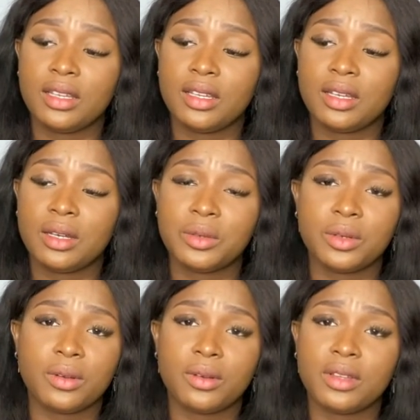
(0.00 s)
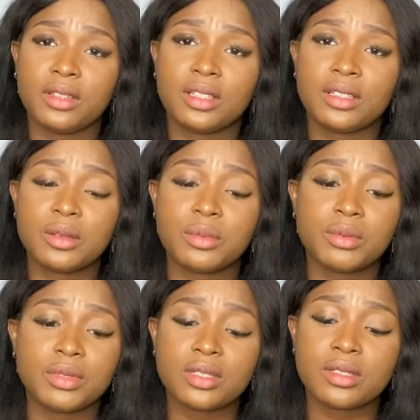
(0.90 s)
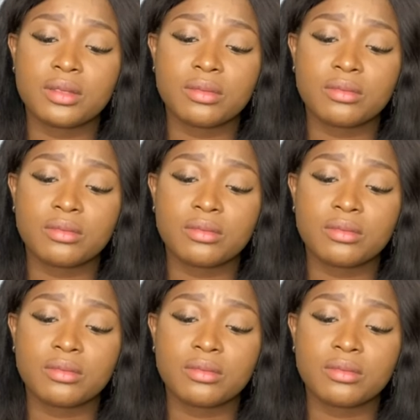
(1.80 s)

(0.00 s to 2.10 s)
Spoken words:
I don't know. And then some people just,